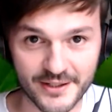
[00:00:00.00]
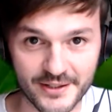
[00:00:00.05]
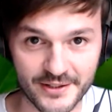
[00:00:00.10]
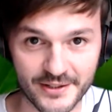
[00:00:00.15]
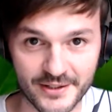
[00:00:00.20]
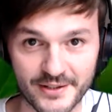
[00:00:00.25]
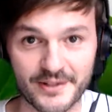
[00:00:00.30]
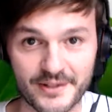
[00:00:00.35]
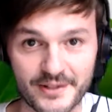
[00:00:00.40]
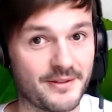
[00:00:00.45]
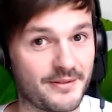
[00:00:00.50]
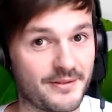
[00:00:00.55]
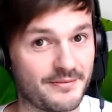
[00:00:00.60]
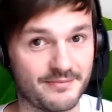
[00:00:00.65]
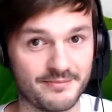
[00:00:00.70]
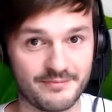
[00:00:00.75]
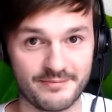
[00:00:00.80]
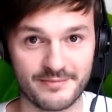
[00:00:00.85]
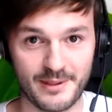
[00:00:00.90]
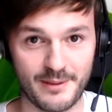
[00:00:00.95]
You're
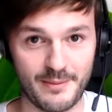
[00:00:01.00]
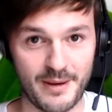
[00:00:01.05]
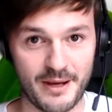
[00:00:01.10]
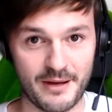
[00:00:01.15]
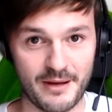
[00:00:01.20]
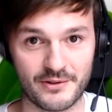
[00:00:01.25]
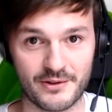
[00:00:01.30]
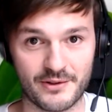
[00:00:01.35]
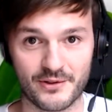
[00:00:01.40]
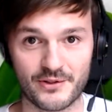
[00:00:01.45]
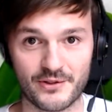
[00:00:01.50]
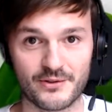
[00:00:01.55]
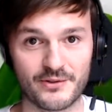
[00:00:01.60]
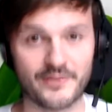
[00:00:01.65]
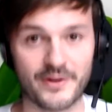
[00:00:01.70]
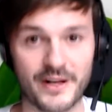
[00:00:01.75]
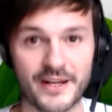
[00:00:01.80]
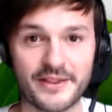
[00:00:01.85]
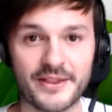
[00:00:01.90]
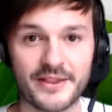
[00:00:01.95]
about to do
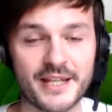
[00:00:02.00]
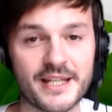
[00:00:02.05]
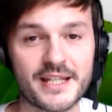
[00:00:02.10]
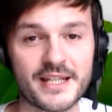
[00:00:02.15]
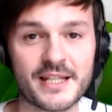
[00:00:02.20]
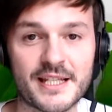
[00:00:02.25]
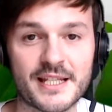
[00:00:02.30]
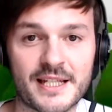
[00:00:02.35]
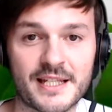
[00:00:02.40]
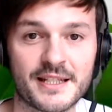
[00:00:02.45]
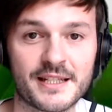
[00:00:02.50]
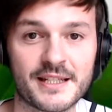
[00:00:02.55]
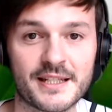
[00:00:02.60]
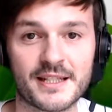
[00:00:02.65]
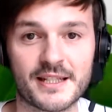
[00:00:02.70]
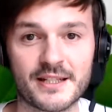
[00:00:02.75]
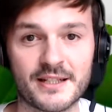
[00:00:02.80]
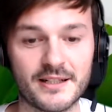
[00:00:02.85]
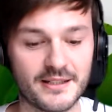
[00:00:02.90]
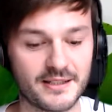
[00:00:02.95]
great things
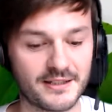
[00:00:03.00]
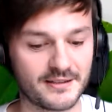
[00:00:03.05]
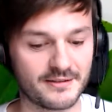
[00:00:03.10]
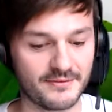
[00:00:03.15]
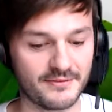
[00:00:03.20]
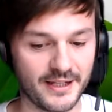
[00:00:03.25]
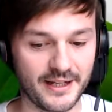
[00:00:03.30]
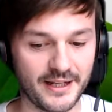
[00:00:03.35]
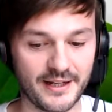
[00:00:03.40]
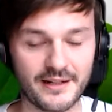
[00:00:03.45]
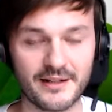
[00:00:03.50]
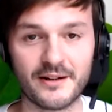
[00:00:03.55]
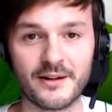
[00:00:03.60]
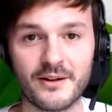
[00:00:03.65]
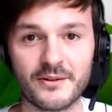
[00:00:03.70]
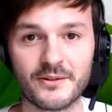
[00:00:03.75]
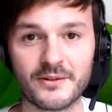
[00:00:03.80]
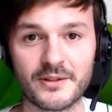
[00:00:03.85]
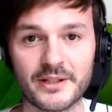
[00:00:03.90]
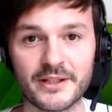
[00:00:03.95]
and uh, yeah,
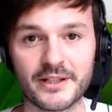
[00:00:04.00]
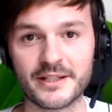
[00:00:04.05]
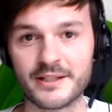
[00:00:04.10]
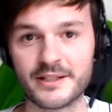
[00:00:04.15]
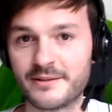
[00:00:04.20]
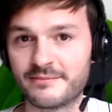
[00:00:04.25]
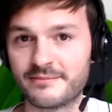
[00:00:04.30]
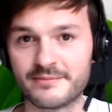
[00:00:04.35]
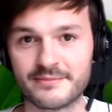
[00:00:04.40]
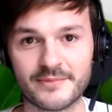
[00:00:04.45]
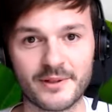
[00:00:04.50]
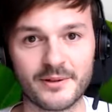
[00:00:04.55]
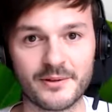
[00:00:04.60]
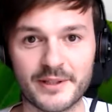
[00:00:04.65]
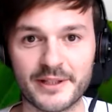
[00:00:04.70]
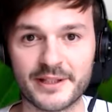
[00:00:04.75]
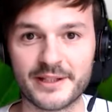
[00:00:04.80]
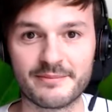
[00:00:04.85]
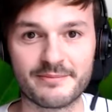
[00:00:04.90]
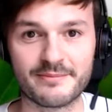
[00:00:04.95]
only,
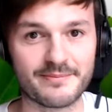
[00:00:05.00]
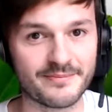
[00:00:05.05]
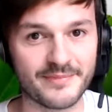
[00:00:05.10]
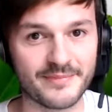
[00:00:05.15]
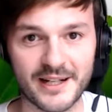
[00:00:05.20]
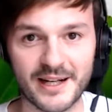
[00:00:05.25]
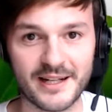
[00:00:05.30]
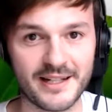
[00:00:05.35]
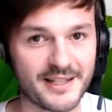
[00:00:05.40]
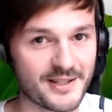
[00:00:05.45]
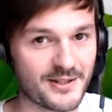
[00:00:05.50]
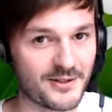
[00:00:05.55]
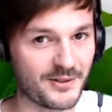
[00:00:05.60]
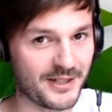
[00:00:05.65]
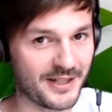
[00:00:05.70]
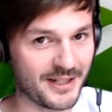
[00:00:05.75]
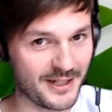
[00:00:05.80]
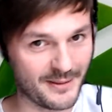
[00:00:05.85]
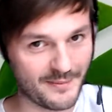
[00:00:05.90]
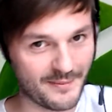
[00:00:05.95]
only, it's
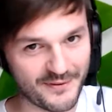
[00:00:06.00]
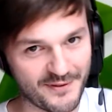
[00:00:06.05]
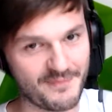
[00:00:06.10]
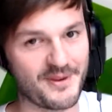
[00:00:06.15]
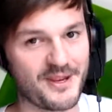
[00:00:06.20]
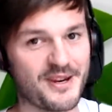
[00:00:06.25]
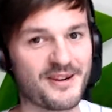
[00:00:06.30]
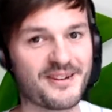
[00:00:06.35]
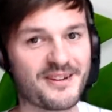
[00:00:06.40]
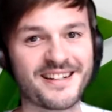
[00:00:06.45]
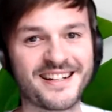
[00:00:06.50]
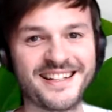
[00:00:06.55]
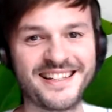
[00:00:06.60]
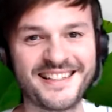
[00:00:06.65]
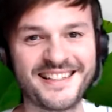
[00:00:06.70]
only up from here.